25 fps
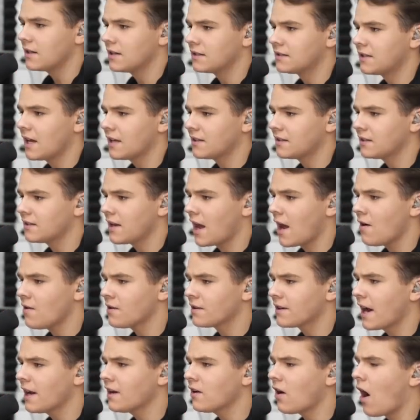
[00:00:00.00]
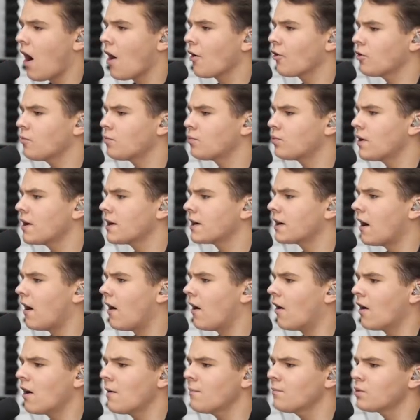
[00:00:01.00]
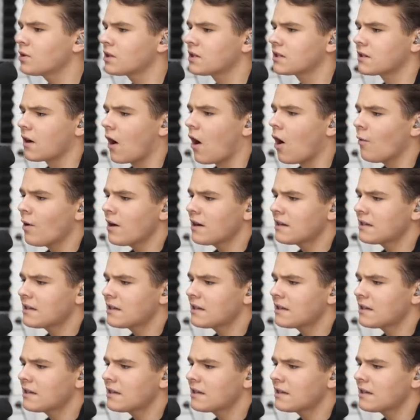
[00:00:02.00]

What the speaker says: It says it now again, auto brake armed, which is always